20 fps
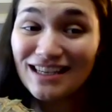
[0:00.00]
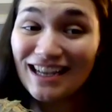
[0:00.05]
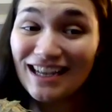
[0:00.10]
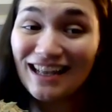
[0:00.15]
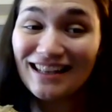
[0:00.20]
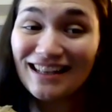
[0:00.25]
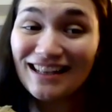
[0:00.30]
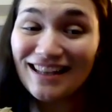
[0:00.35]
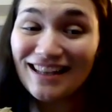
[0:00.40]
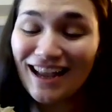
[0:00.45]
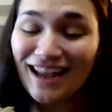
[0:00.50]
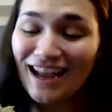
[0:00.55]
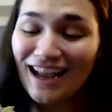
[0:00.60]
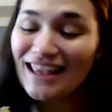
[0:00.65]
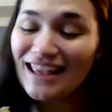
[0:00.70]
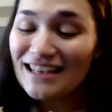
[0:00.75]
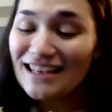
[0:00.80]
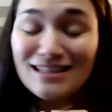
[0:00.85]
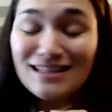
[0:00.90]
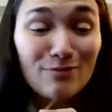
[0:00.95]
And
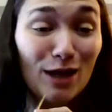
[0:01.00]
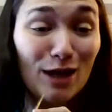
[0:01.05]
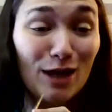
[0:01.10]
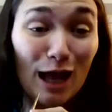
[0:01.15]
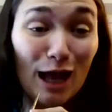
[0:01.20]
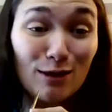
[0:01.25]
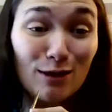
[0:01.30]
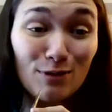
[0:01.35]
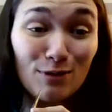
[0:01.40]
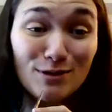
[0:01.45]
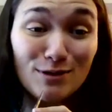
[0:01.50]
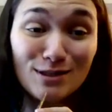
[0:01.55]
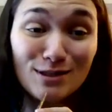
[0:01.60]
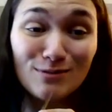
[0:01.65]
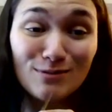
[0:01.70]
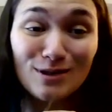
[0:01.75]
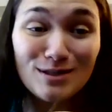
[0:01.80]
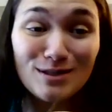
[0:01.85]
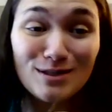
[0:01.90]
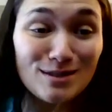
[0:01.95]
yes, I'm the kind of
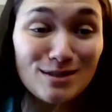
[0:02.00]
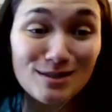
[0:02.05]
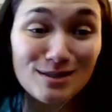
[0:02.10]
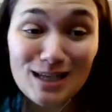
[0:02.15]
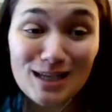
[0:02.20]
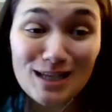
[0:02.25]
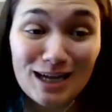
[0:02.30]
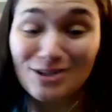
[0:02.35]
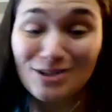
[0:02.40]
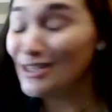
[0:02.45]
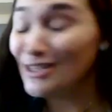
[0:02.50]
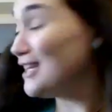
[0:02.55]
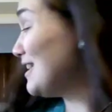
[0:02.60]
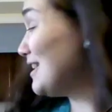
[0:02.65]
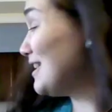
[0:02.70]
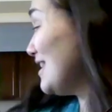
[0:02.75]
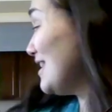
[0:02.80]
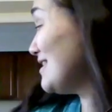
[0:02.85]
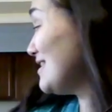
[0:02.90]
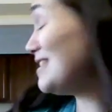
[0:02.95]
person where this is actually,
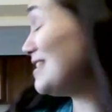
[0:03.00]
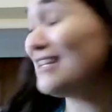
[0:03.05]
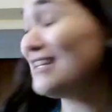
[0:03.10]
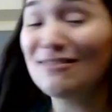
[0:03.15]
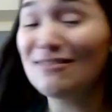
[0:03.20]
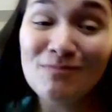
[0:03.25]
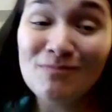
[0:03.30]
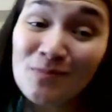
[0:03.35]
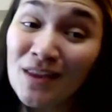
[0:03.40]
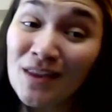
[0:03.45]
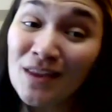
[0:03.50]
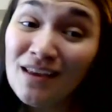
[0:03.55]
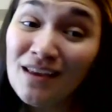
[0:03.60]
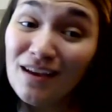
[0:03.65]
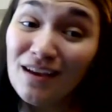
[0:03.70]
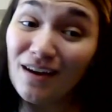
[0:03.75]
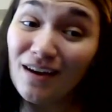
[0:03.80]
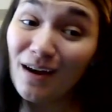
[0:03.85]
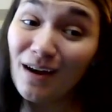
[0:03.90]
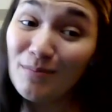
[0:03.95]
they sit
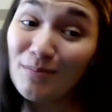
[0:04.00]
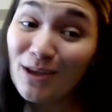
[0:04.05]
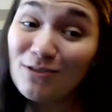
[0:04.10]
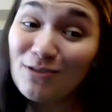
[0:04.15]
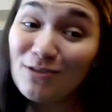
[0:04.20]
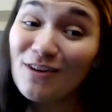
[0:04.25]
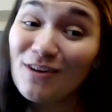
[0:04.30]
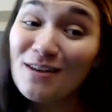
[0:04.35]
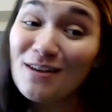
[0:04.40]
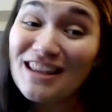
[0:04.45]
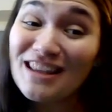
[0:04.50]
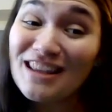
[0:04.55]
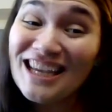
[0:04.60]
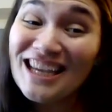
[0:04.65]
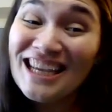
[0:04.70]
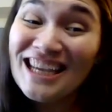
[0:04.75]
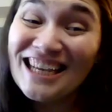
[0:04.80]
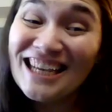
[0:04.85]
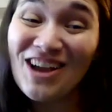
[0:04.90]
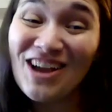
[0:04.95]
on my front,
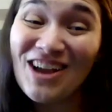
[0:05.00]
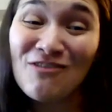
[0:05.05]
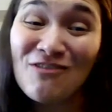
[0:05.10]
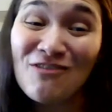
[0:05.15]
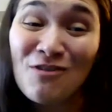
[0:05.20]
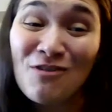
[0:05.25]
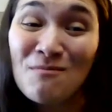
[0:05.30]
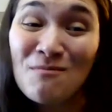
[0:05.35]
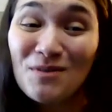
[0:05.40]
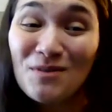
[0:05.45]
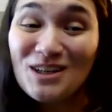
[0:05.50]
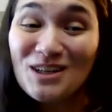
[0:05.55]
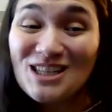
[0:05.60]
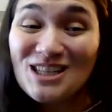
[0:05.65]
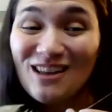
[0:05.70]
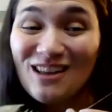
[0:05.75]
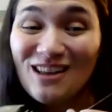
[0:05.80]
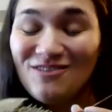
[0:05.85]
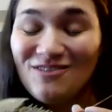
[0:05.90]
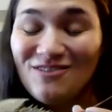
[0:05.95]
my front
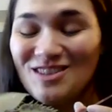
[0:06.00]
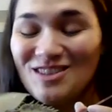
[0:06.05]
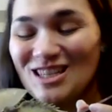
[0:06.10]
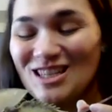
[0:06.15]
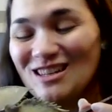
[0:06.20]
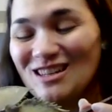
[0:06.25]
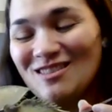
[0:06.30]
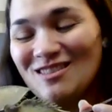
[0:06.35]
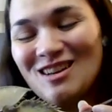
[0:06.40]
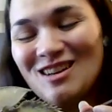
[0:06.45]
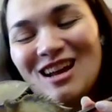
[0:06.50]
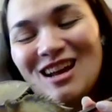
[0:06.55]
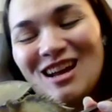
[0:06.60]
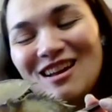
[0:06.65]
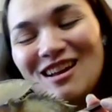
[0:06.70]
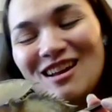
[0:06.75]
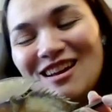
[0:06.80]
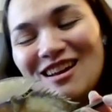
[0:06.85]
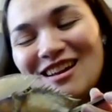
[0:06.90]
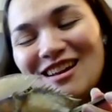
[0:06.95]
bookshelf. So
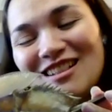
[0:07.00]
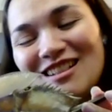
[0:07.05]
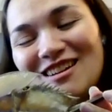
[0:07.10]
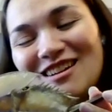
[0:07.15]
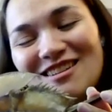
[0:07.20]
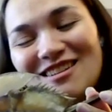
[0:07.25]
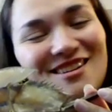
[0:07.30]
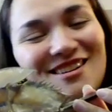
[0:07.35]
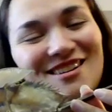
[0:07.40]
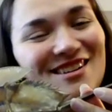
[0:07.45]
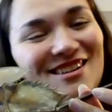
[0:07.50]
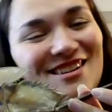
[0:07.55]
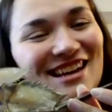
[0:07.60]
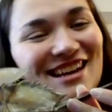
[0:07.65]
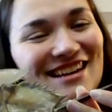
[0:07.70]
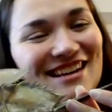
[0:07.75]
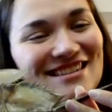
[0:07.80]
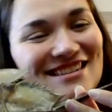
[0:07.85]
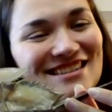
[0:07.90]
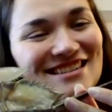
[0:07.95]
there you go,
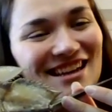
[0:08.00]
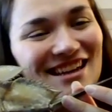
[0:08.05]
guys.